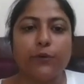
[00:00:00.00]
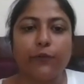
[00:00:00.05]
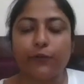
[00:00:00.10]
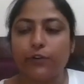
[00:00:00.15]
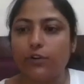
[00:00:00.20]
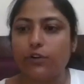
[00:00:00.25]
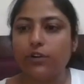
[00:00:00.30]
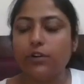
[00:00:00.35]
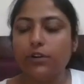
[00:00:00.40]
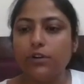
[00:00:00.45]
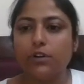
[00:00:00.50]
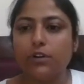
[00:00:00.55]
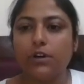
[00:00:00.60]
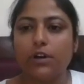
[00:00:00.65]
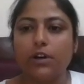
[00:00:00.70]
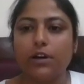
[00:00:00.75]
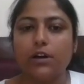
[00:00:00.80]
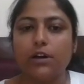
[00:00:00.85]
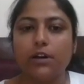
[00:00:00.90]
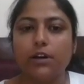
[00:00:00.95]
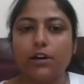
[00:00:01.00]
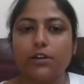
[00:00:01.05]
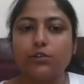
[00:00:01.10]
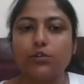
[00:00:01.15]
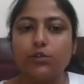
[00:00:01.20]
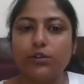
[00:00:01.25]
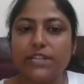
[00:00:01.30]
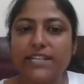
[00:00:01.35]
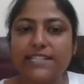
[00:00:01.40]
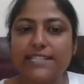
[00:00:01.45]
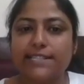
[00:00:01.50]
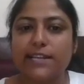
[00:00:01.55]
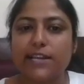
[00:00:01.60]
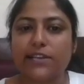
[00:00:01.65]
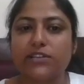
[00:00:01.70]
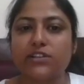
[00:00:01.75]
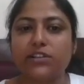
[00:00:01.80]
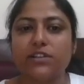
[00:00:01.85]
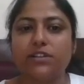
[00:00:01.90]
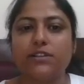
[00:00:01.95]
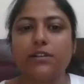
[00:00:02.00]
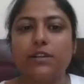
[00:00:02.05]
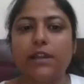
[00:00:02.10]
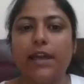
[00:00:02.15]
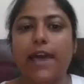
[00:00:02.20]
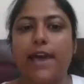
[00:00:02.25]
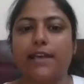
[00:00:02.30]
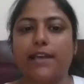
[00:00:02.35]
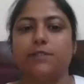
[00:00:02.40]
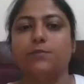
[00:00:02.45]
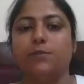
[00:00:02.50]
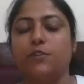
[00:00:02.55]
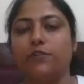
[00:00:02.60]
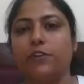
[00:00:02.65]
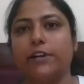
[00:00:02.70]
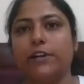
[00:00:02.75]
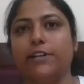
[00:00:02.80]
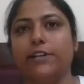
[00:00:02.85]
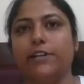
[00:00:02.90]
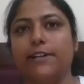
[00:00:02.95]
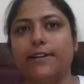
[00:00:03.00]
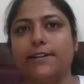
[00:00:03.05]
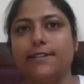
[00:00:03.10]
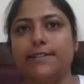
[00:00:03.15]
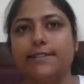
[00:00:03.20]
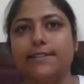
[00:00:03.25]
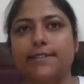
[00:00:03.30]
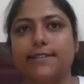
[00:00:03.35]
before, today's session has provided